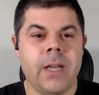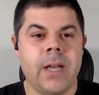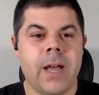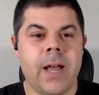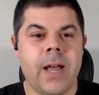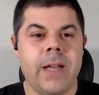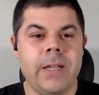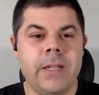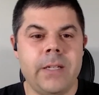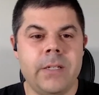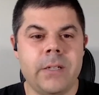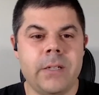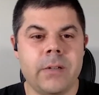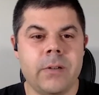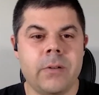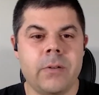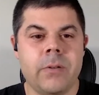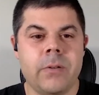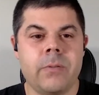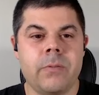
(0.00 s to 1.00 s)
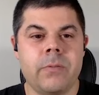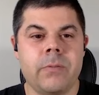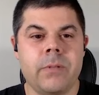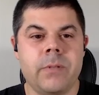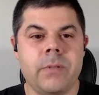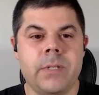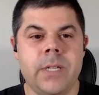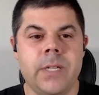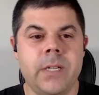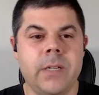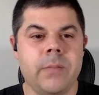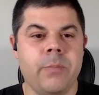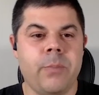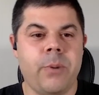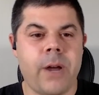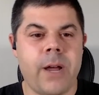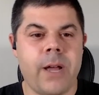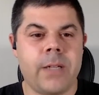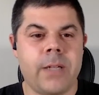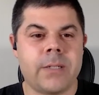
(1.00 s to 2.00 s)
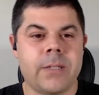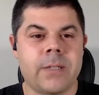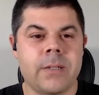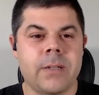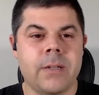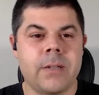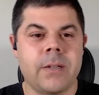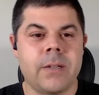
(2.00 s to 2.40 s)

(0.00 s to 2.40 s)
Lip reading: I need to decompress